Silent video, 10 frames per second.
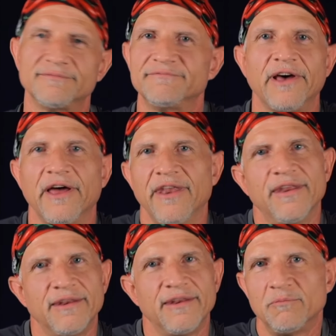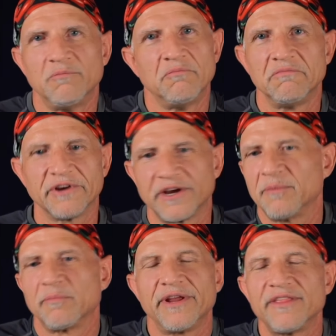None. You're going
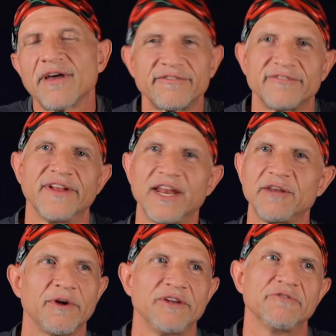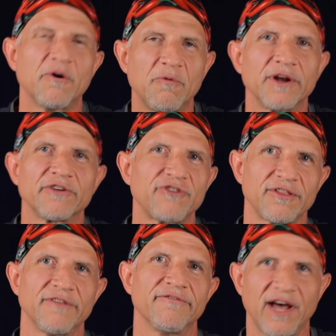to breathe off of it anyway. You don't want to
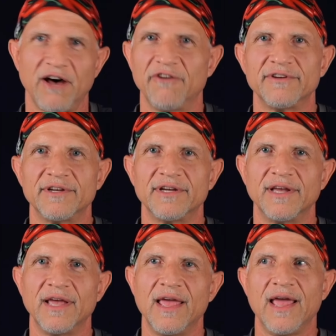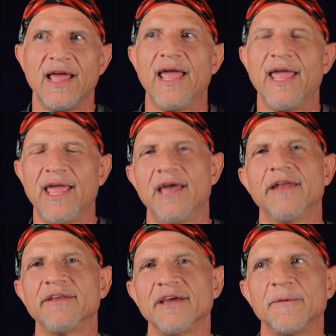shut the valve.
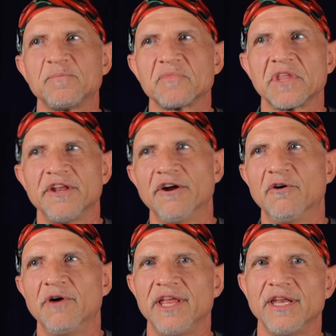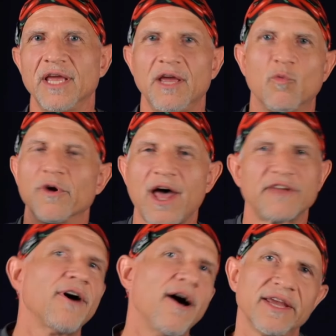And, we're not
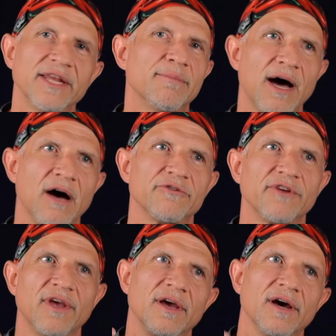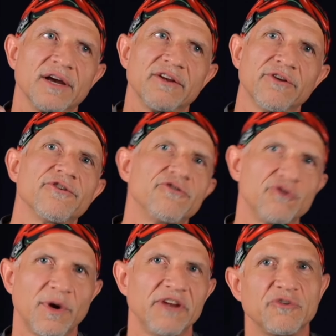talking about a
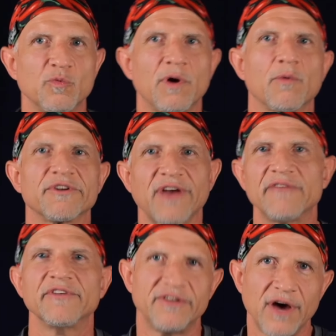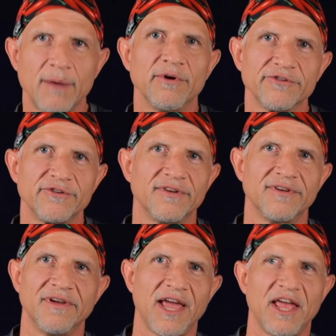situation where we're diving doubles
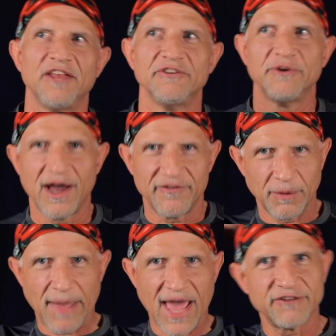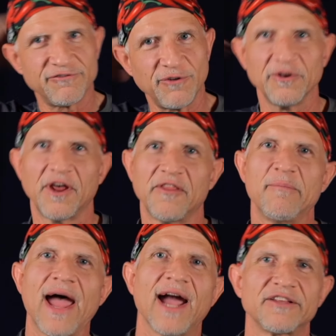and you have a manifold on the
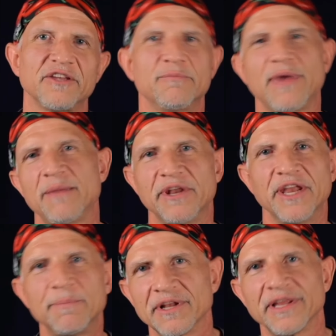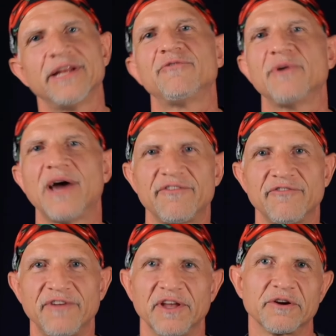back that you may manipulate if you have a
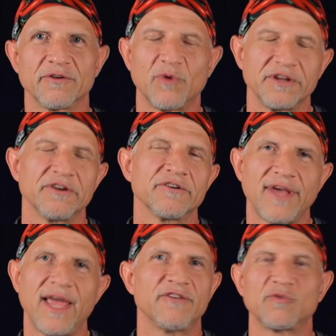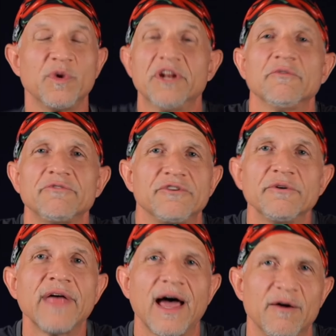failure of one of your tanks. We don't
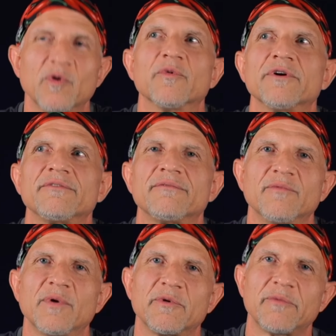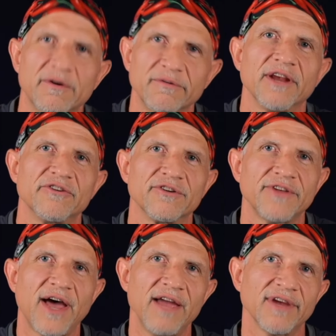do that when we're recreational
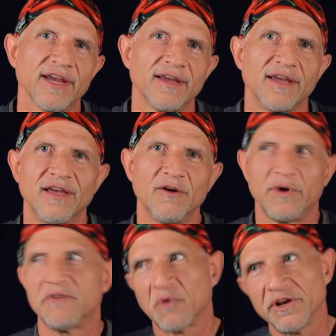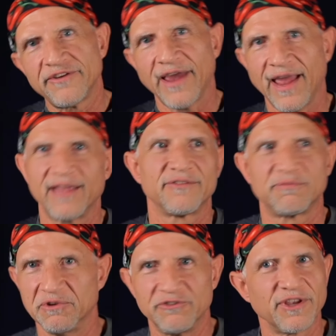diving. We have one tank. It's
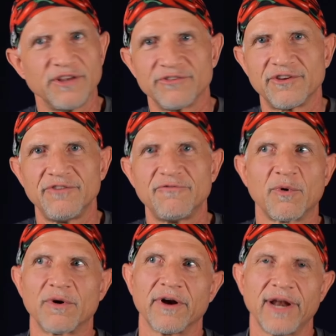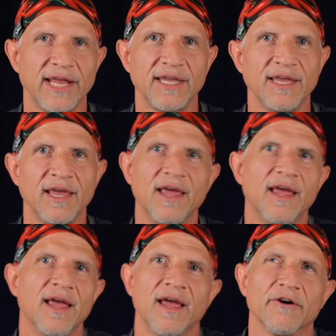usually a 64 or an 80,
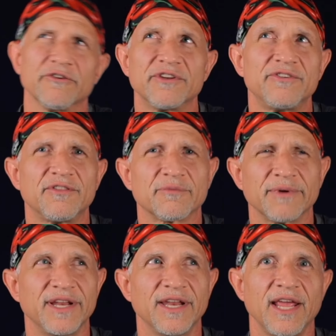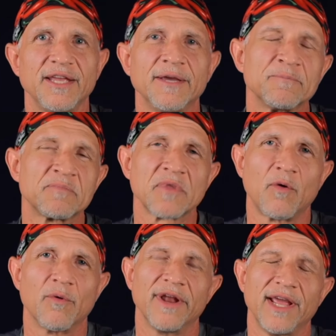or 63 and an 80
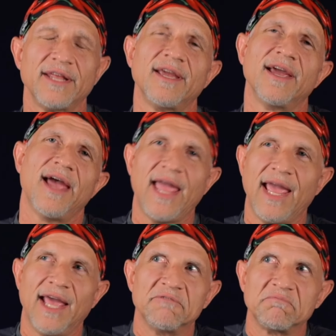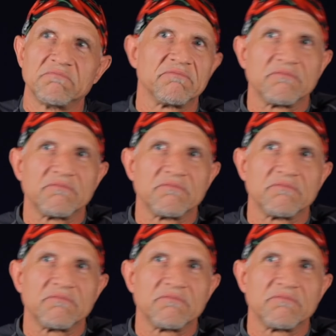or an 80. And